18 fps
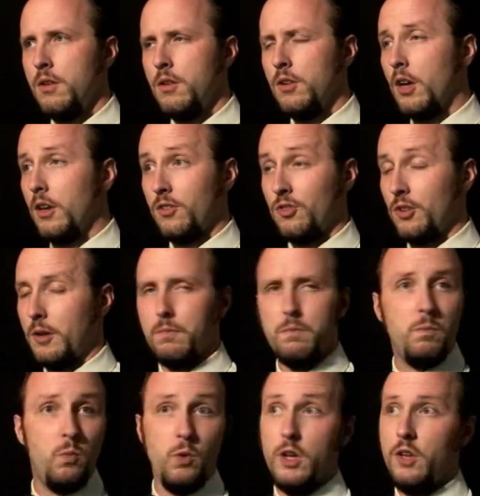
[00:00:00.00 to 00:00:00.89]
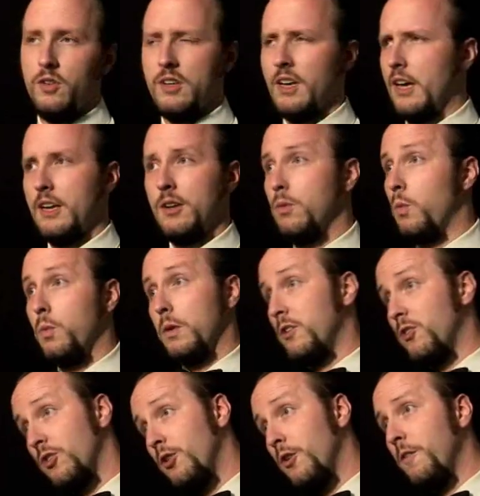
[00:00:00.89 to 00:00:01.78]
And I said, well, okay,
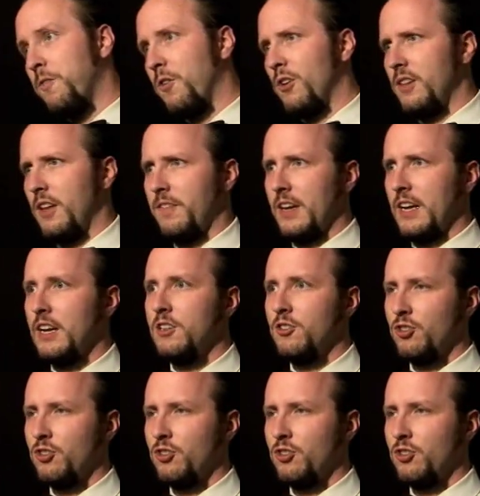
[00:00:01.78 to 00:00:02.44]
what'd you do for a living?